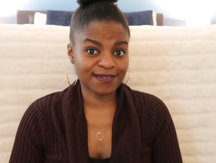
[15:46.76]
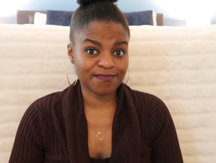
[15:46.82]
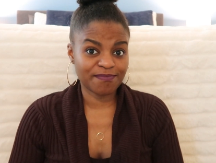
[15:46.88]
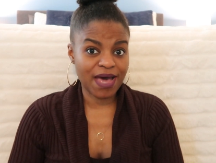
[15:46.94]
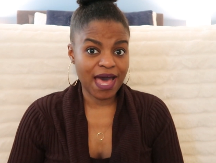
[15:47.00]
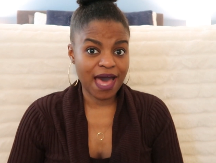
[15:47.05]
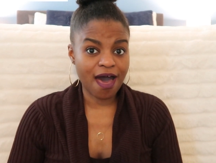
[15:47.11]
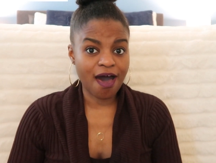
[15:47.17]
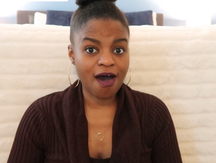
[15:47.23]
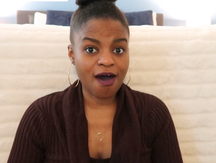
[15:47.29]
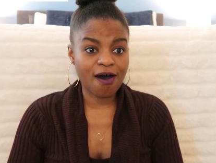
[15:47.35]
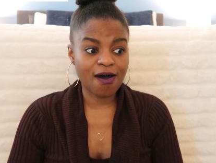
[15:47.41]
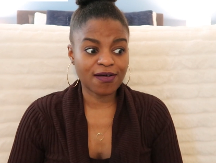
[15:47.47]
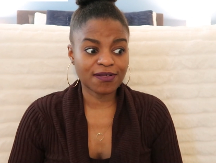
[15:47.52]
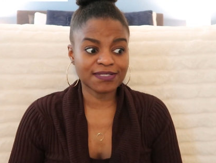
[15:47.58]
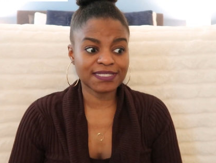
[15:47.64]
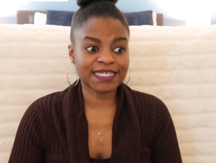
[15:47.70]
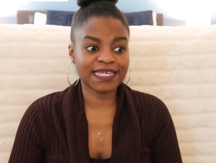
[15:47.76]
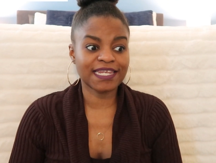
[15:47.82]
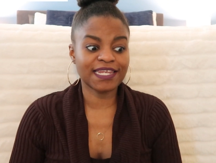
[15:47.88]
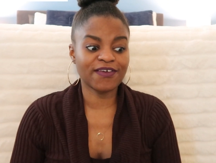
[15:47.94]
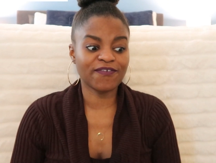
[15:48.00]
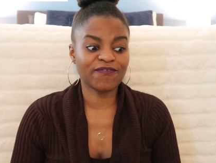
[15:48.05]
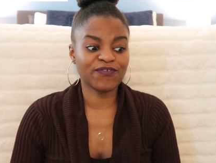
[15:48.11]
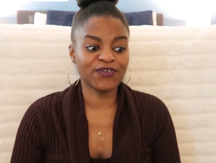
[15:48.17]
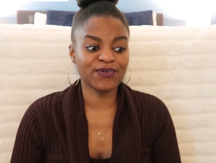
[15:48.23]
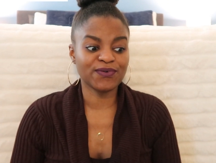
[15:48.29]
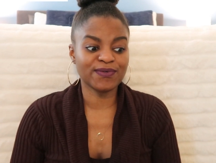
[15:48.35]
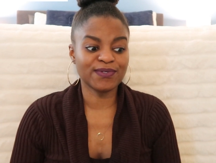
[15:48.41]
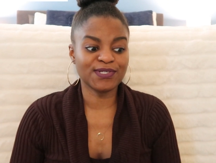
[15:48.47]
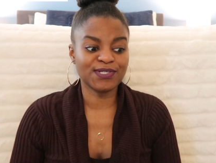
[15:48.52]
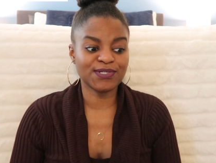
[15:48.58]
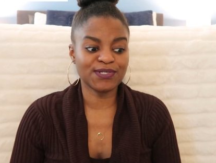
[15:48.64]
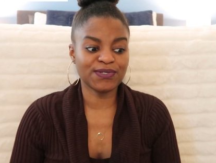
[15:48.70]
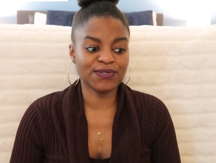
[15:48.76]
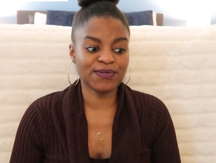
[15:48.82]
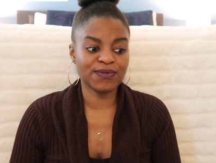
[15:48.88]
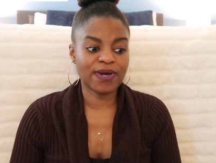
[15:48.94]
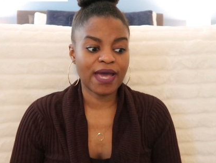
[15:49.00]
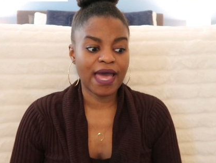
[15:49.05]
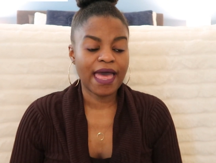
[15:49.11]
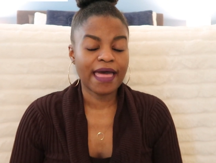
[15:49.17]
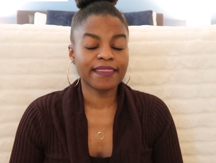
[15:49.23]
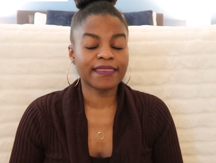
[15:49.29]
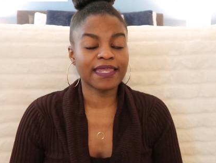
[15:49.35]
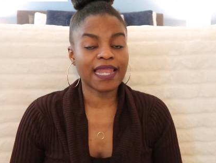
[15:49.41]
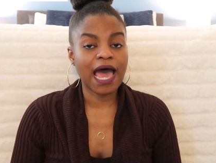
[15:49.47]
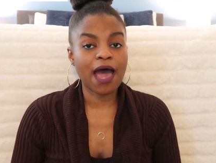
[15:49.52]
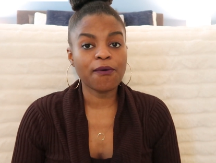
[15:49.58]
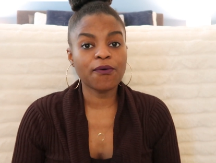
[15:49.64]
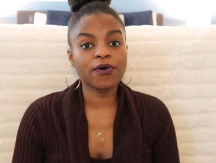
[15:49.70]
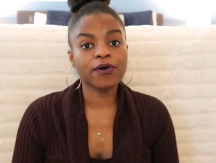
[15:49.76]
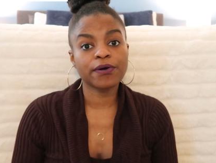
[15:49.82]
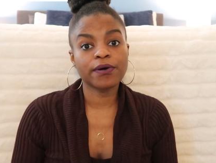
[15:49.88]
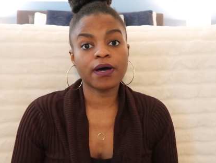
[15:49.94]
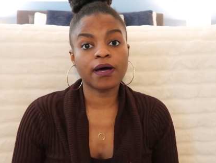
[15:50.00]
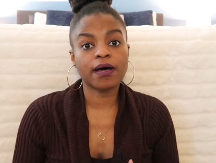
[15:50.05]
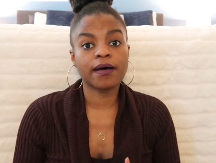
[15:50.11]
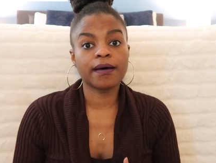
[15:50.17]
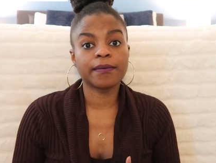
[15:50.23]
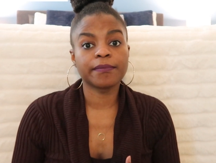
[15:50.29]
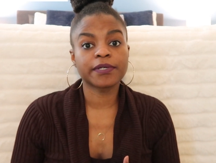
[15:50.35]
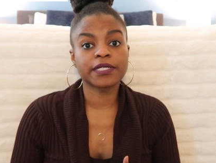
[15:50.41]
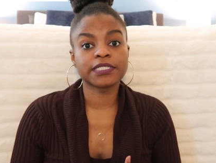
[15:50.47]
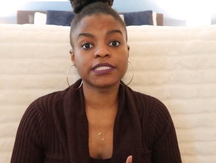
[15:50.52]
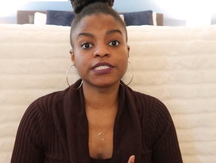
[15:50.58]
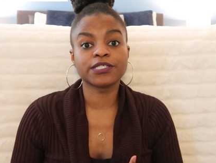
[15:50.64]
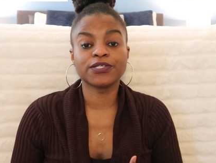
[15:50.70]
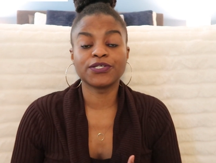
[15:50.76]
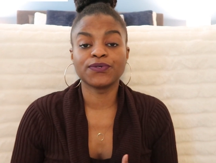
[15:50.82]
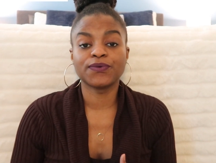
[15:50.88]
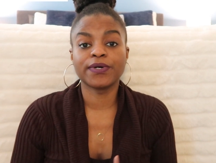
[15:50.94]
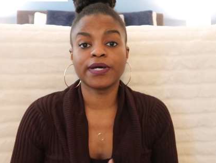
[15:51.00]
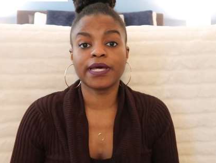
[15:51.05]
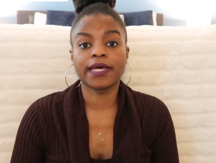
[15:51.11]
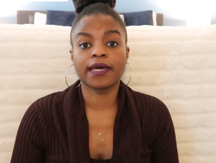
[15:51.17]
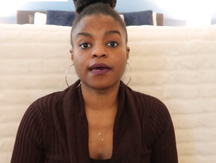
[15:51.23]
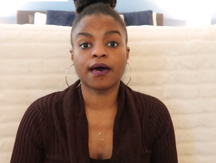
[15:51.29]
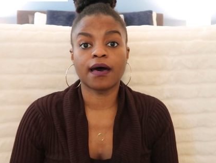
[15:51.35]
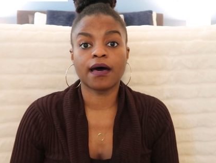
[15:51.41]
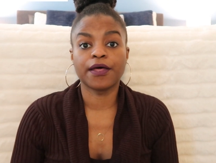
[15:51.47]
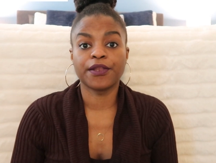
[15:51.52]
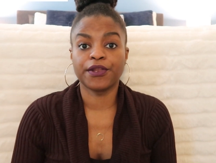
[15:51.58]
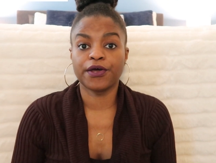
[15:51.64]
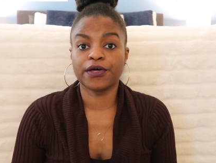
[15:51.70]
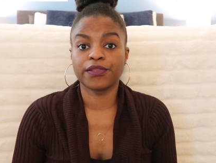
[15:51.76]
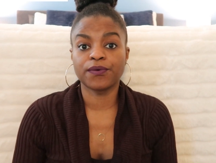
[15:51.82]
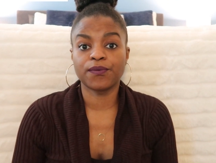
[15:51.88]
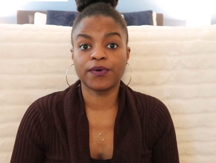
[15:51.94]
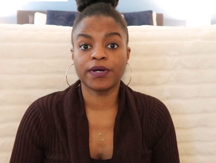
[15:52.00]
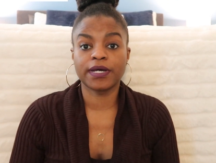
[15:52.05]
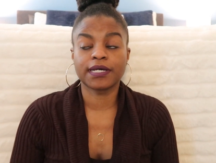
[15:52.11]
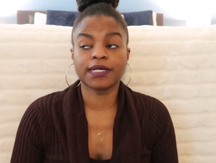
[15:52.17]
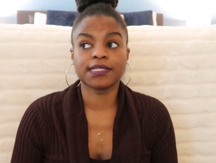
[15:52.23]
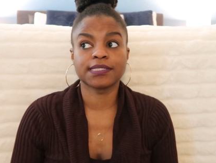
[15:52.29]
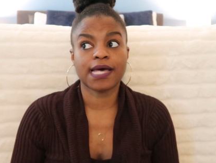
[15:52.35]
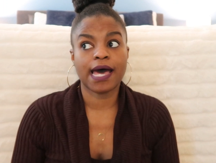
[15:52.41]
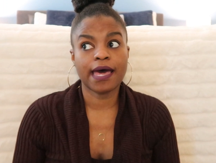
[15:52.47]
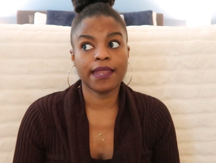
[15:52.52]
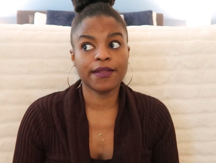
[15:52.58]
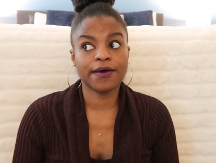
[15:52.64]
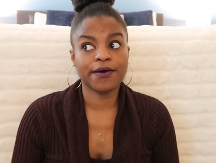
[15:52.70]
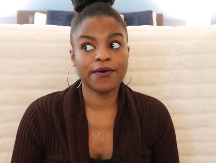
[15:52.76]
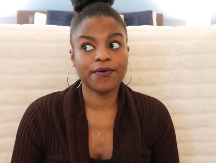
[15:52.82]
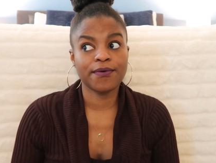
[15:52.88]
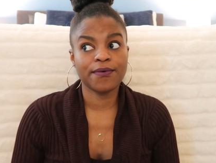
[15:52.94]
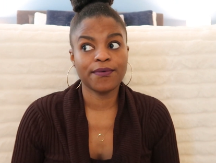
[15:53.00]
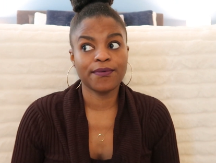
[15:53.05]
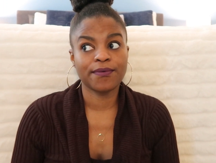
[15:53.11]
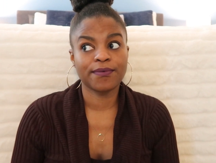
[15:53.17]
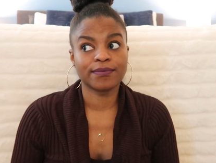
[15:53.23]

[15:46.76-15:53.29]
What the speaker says: my hauls. And if you do, then I will consider doing another one, because I know